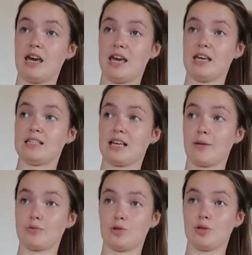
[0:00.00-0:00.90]
It is
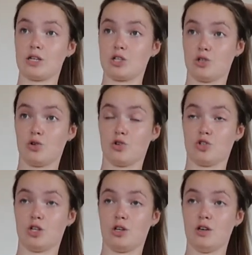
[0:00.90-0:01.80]
absolutely
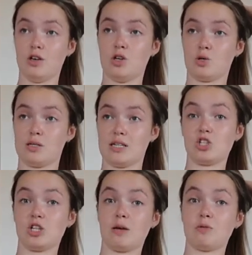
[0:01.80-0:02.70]
extortionate. So I said
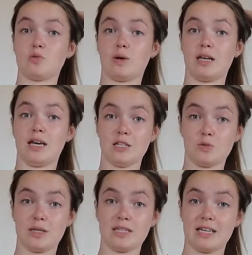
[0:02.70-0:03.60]
to James, when it
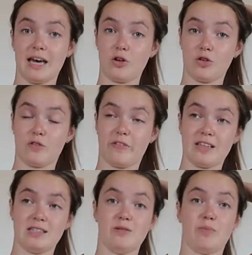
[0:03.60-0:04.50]
hits winter and all the
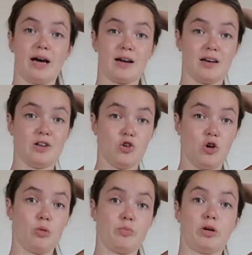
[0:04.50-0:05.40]
fans are back at
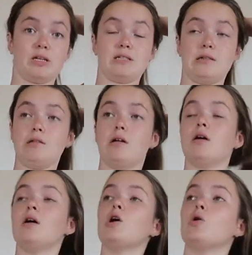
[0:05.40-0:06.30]
normal pricing,
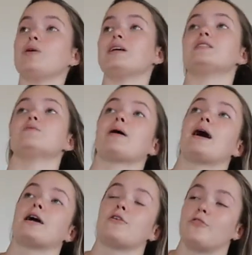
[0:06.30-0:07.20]
we need to
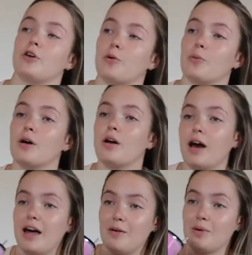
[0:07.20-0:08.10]
buy a few.
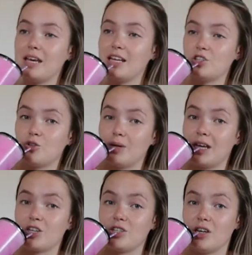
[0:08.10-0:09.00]
And then when it hits summer
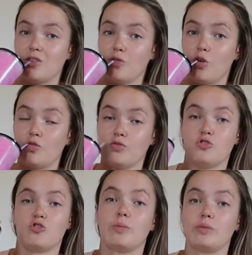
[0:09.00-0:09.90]
next year and they're all
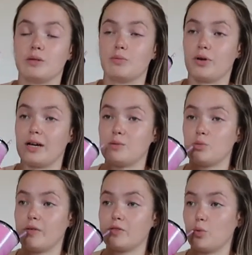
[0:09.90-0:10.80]
tripled in price,
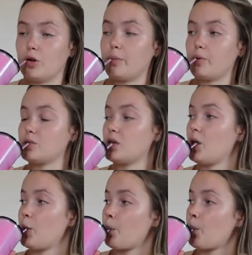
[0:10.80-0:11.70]
we won't have to worry about it.